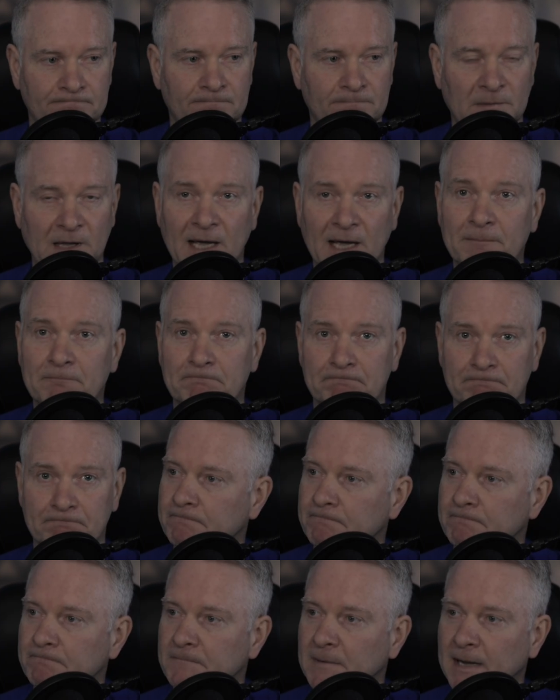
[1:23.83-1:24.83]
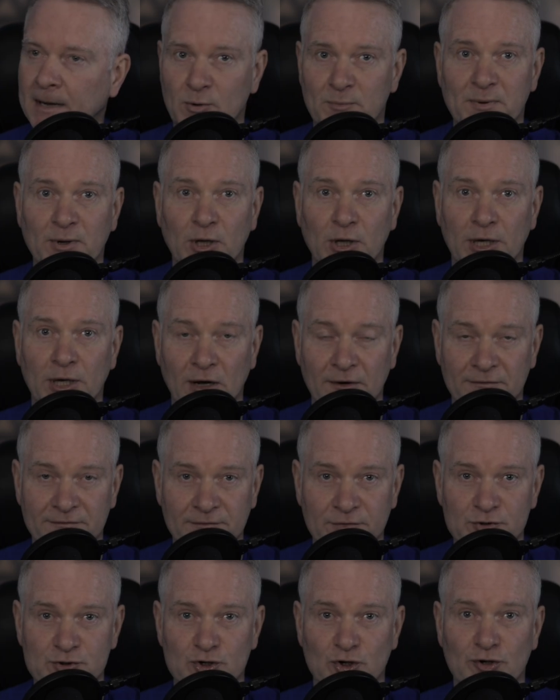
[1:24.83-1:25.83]
Yeah, I would peel it off
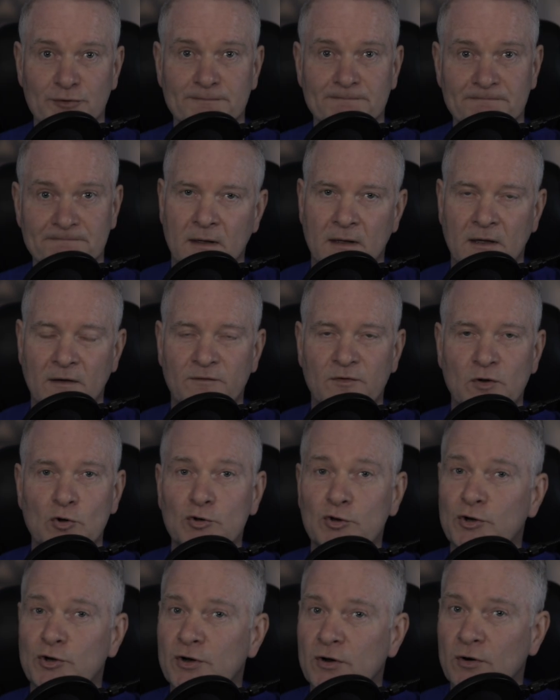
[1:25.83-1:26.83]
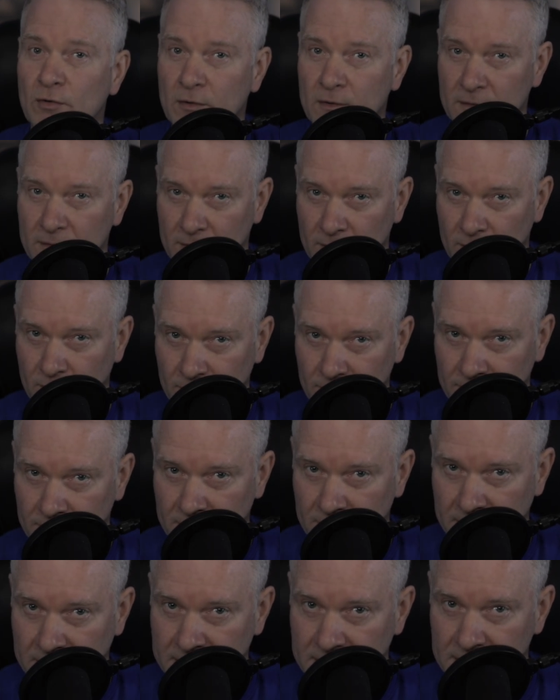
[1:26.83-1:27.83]
for sure. If you look
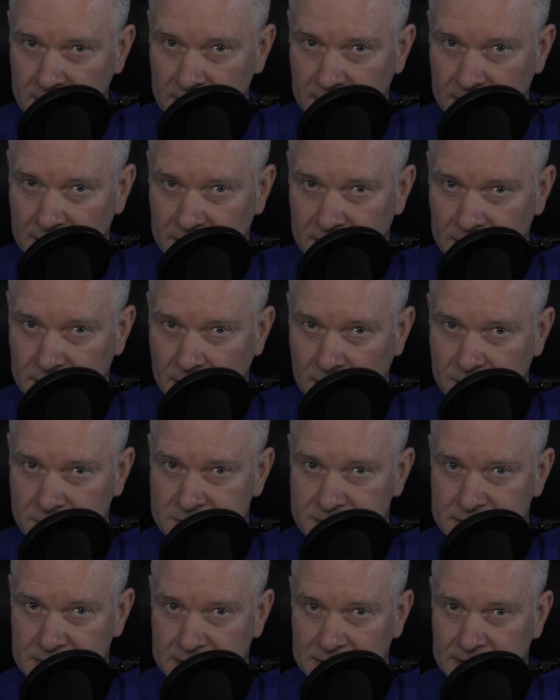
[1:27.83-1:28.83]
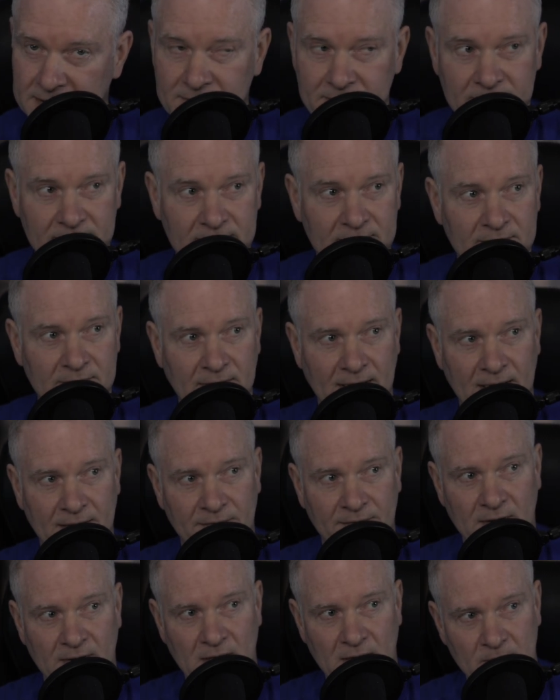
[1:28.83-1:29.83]
really closely
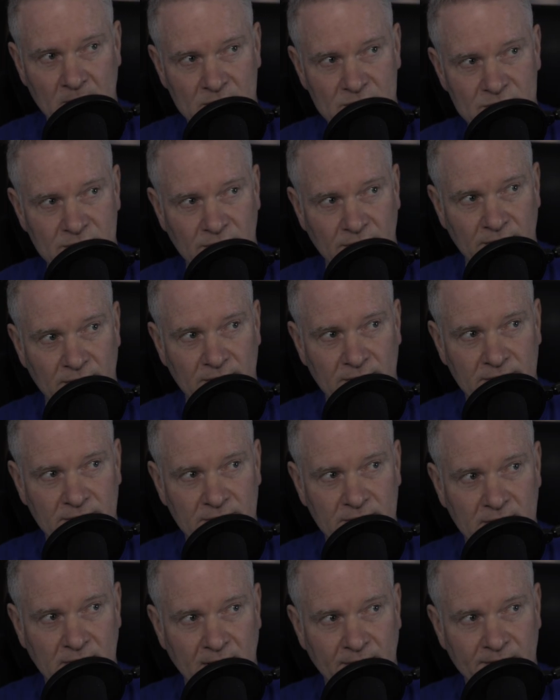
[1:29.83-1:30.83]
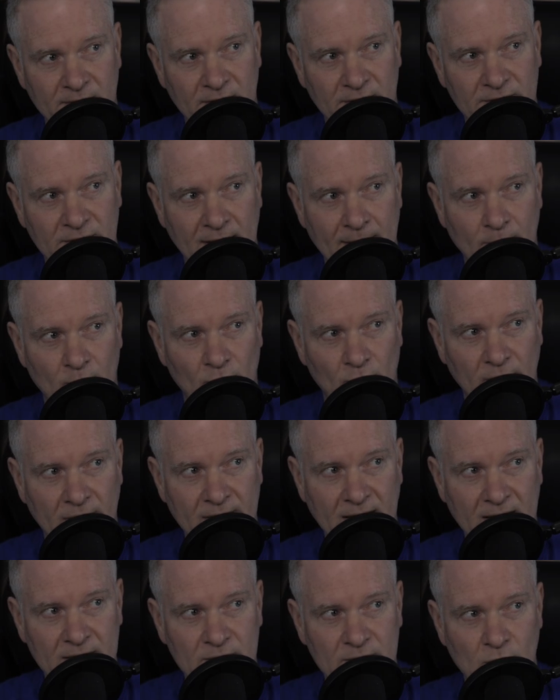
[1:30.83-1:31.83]
at the image here, at the top
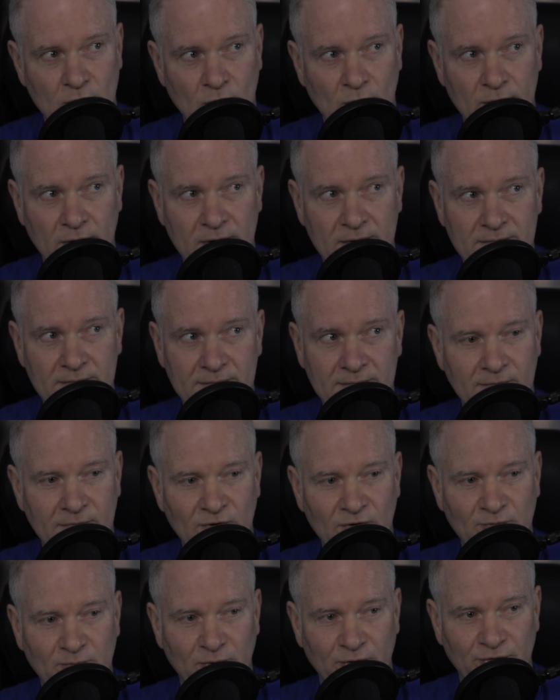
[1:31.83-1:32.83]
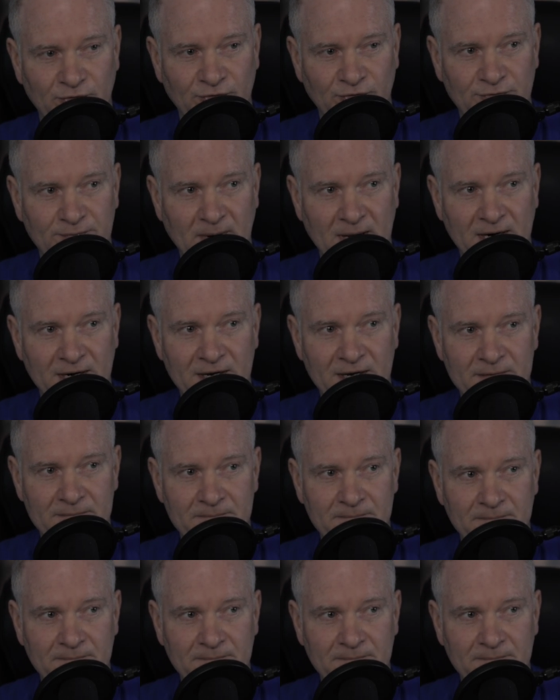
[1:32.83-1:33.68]
right hand corner. This person spotted it.